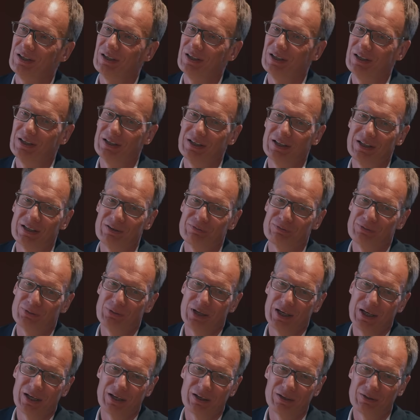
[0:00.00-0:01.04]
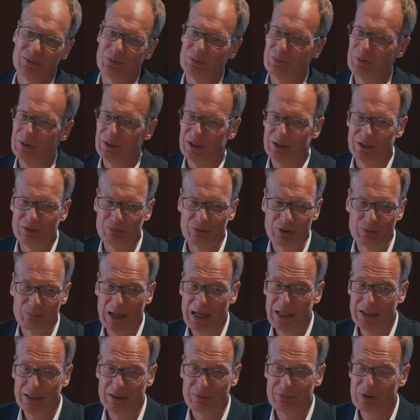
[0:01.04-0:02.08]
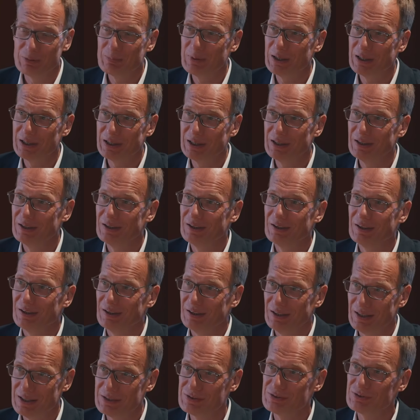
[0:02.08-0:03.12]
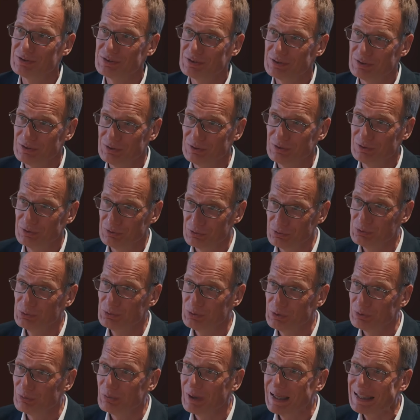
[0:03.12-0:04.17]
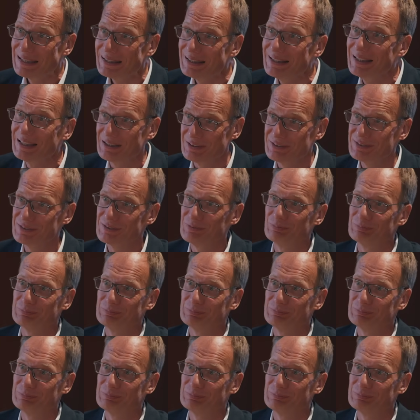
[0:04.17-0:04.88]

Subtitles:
And therefore, I can only remind everybody, let's do the right things.